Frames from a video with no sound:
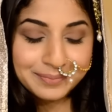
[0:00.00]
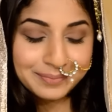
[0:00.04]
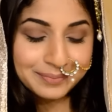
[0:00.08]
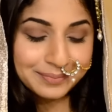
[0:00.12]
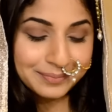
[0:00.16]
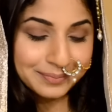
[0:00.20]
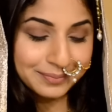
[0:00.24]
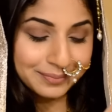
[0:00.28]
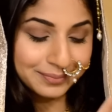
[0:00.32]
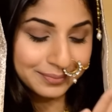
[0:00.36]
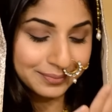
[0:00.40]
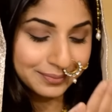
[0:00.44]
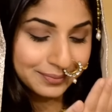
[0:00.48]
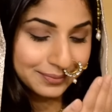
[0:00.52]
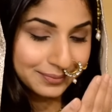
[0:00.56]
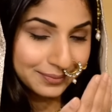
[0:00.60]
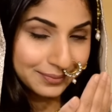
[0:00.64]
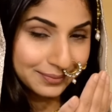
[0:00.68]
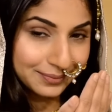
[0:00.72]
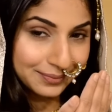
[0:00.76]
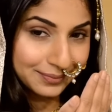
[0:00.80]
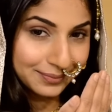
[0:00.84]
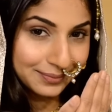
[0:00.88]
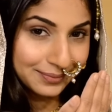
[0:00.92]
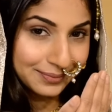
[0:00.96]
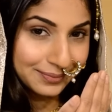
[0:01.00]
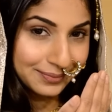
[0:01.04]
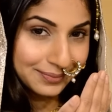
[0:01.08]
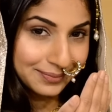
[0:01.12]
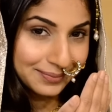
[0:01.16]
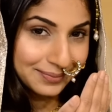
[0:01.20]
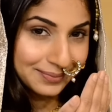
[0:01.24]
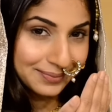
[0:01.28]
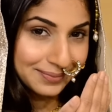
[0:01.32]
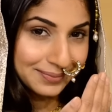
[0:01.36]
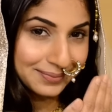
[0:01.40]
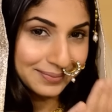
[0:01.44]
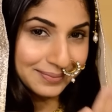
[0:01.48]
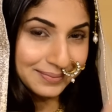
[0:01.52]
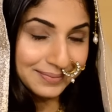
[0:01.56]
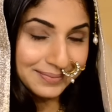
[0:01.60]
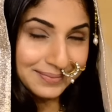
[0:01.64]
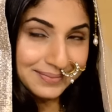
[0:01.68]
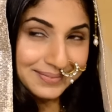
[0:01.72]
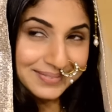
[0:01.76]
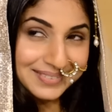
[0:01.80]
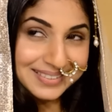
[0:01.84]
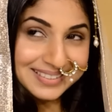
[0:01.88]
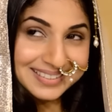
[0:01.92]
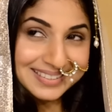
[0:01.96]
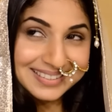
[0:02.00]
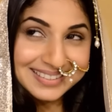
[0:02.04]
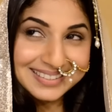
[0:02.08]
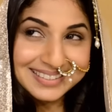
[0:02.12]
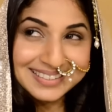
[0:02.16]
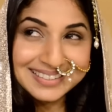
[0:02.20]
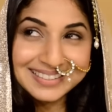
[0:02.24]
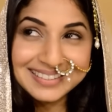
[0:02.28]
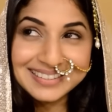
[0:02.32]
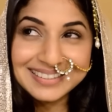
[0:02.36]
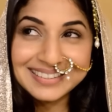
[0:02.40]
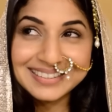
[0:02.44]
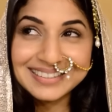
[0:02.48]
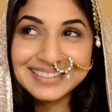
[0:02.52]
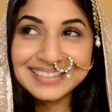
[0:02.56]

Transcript: Nothing is said.